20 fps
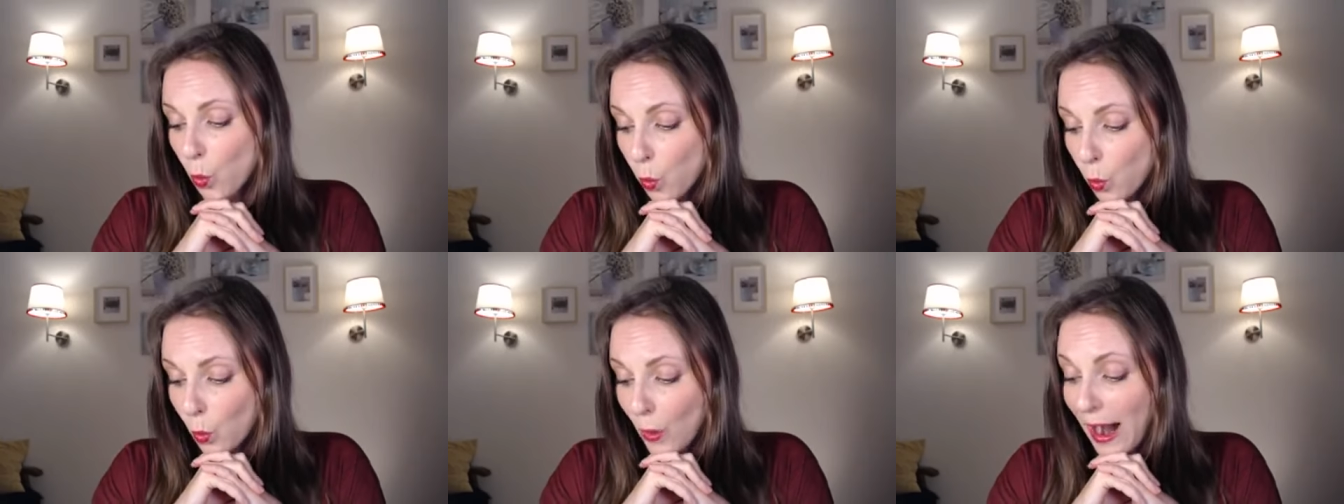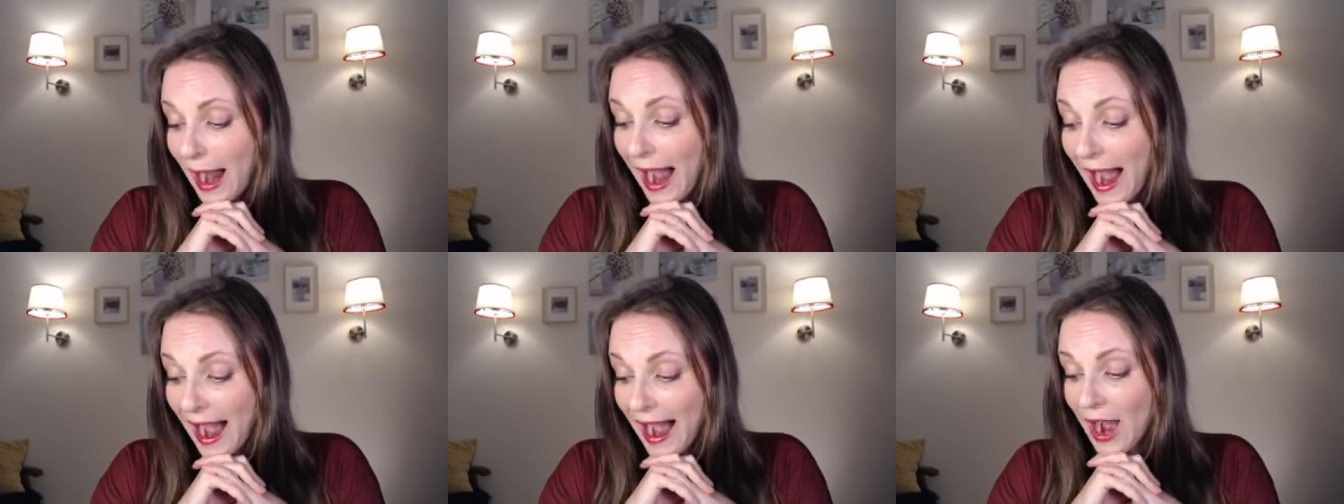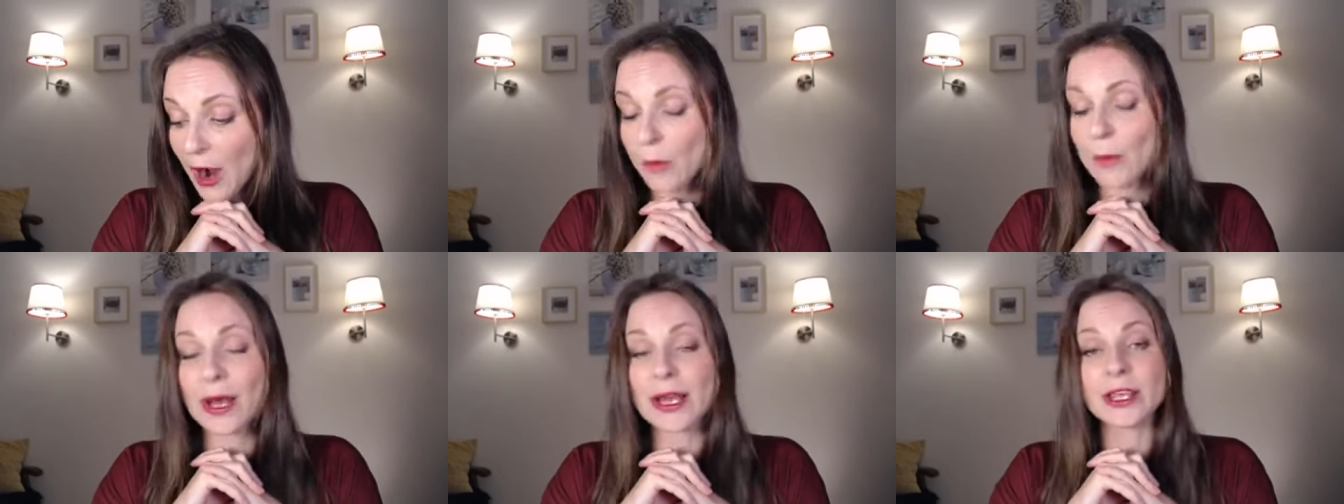
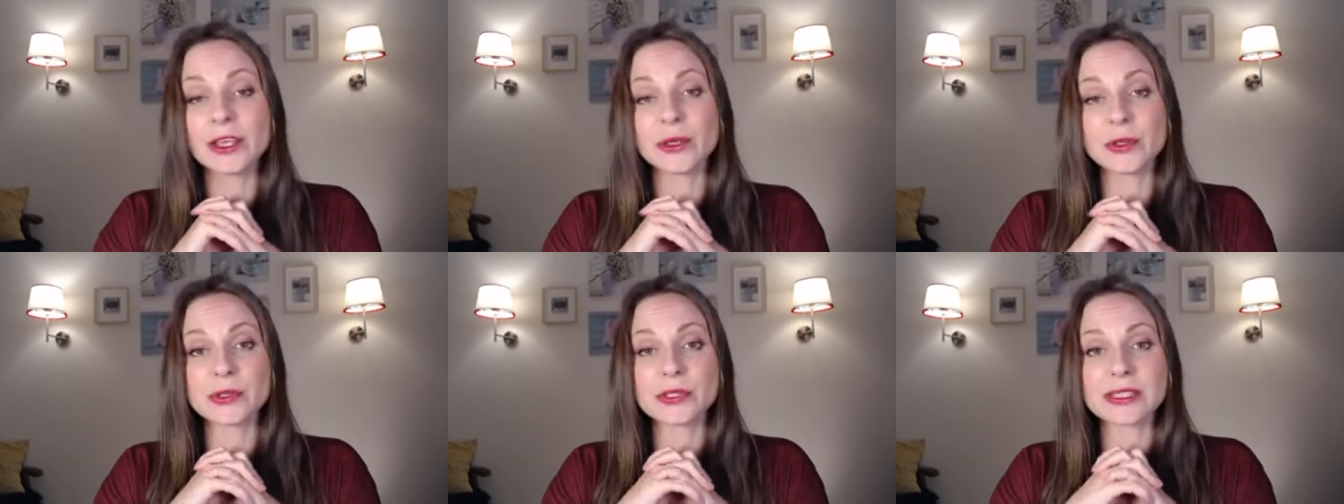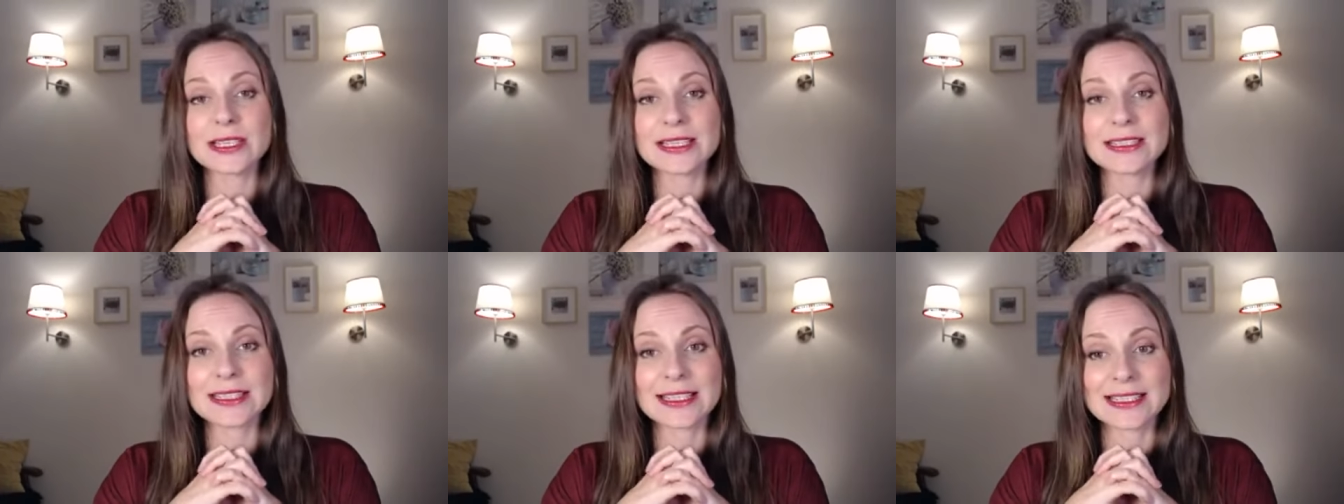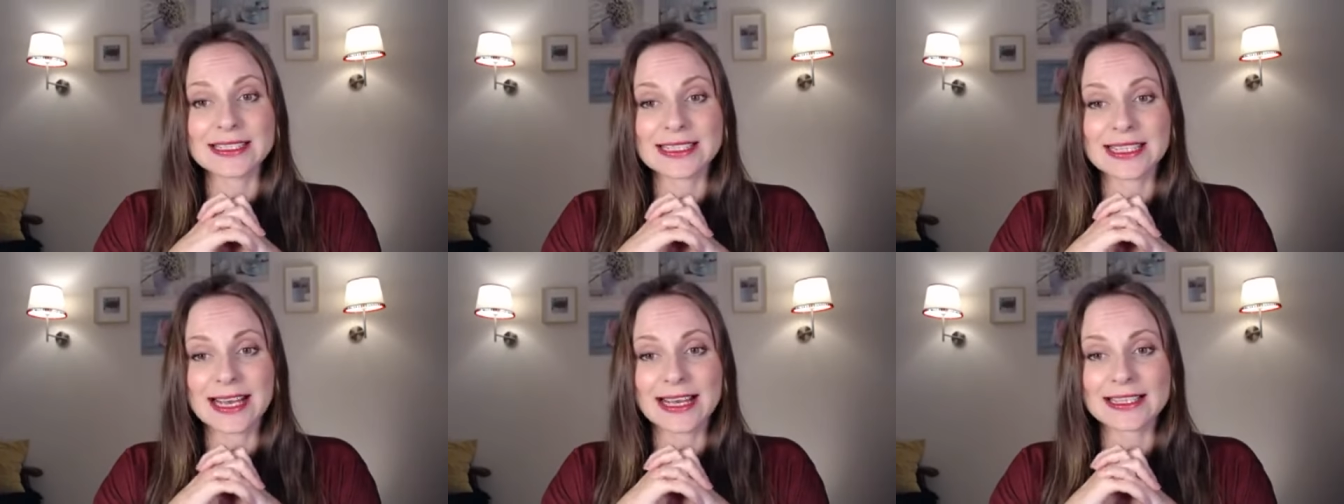how I use it
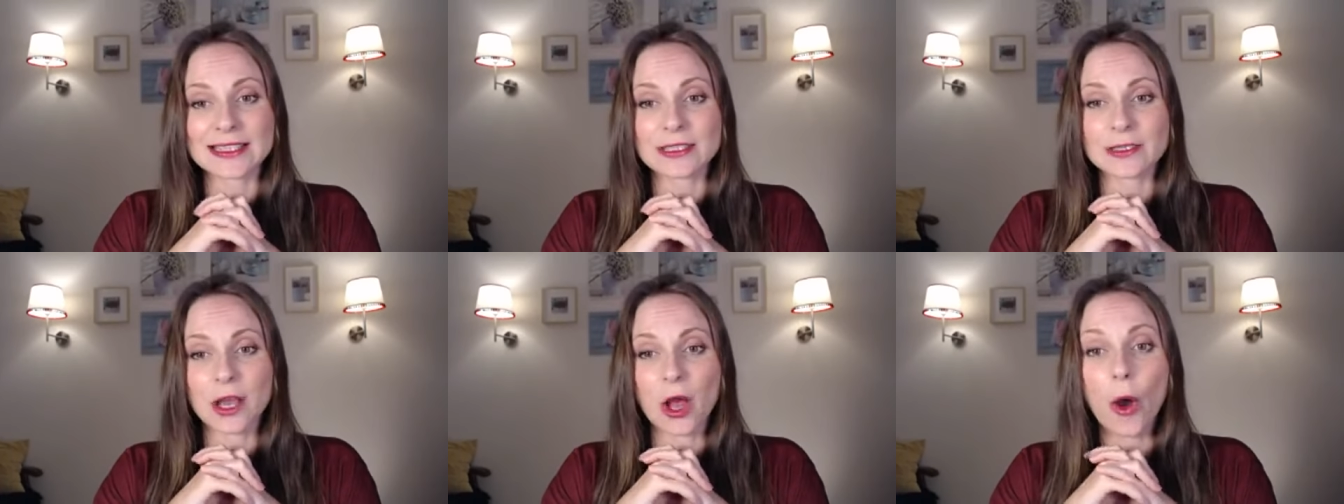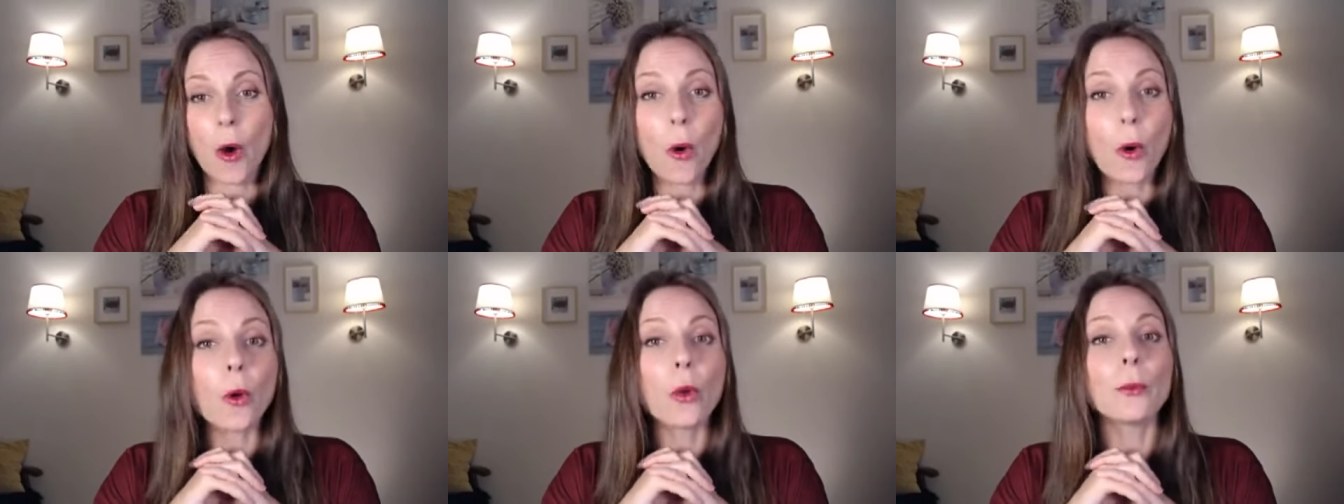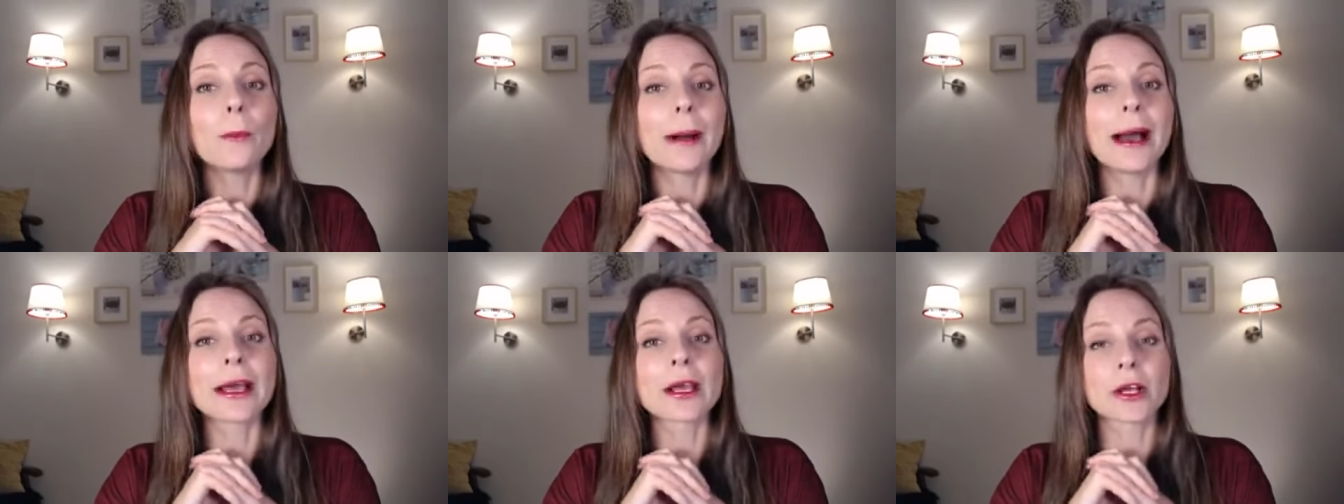is that
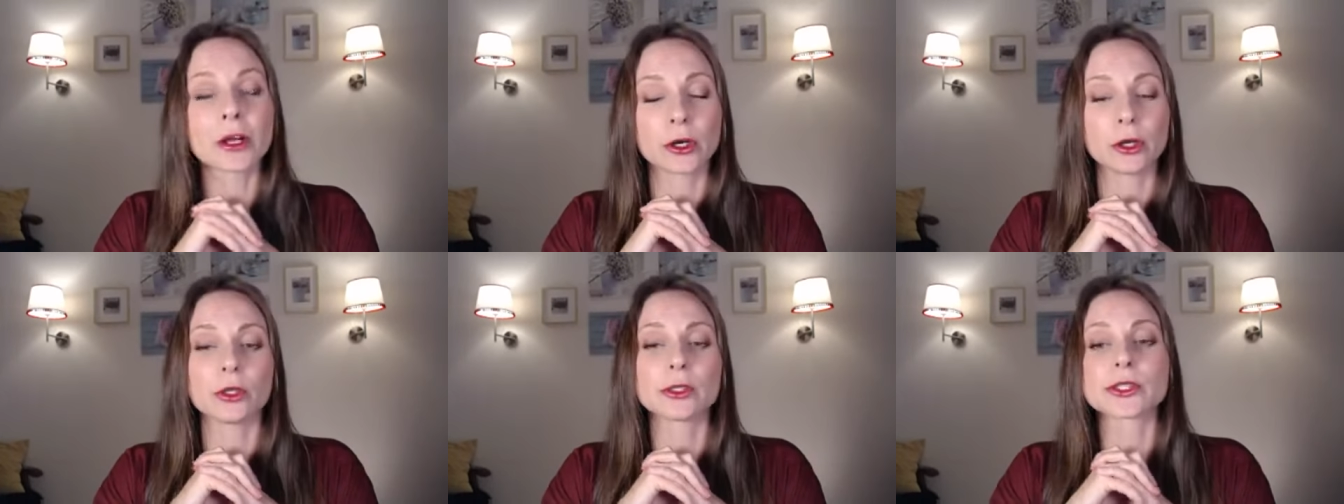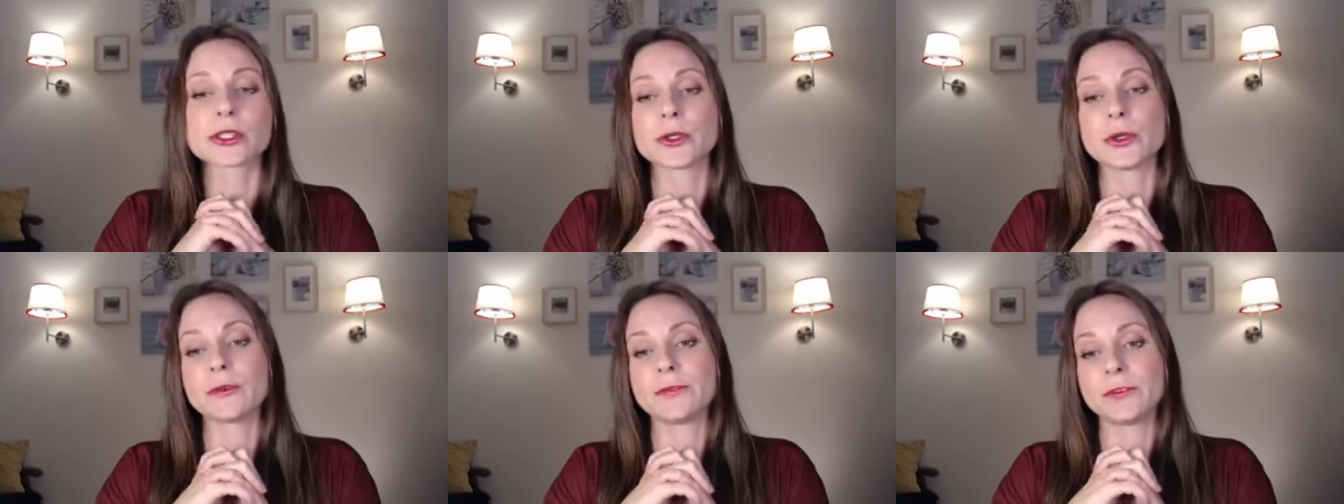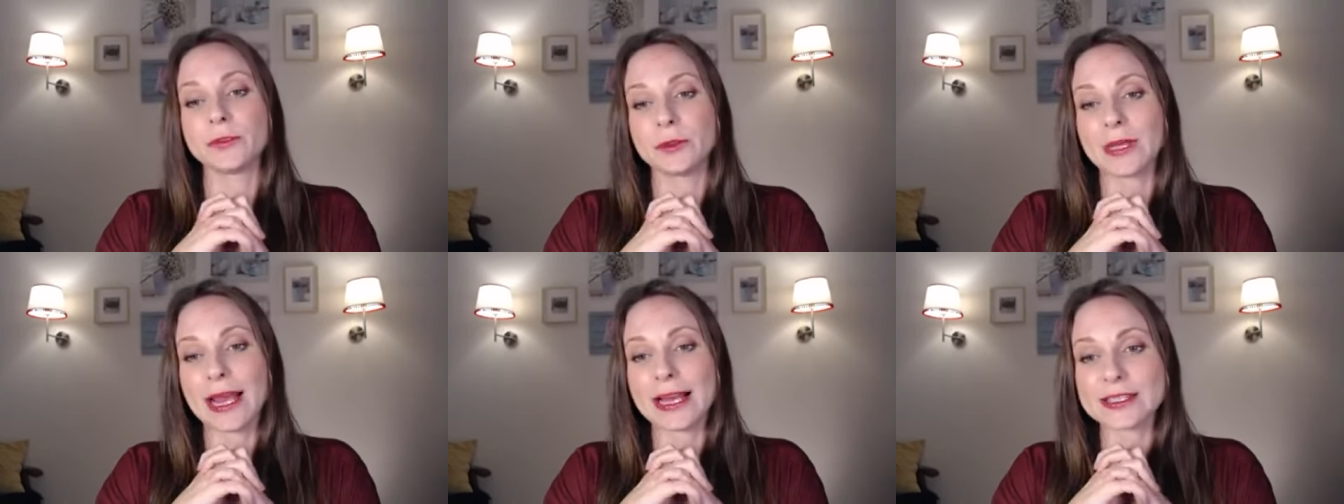all my calls go
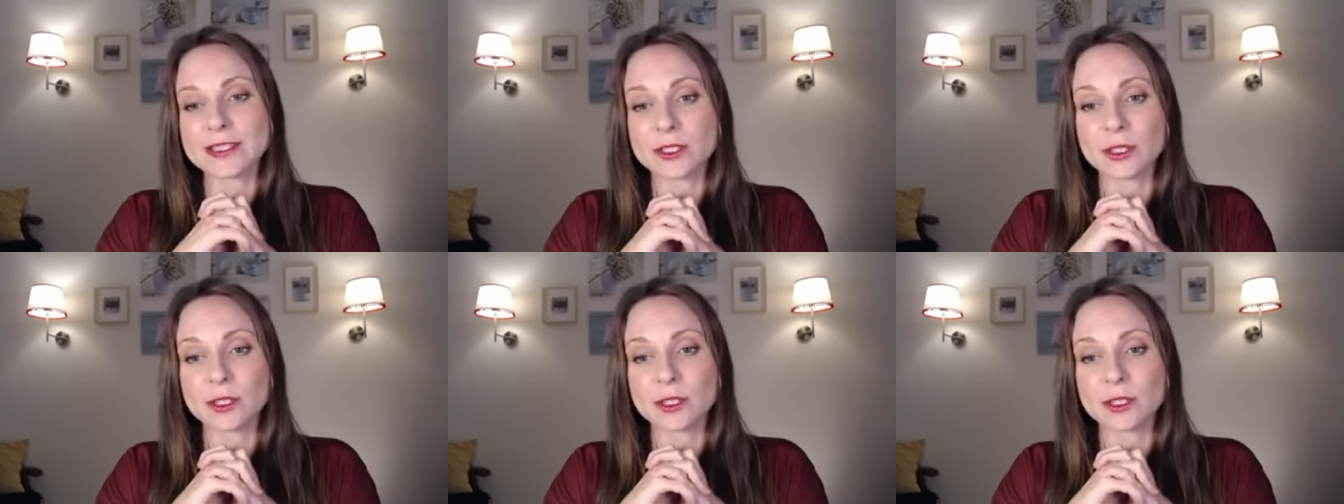through that.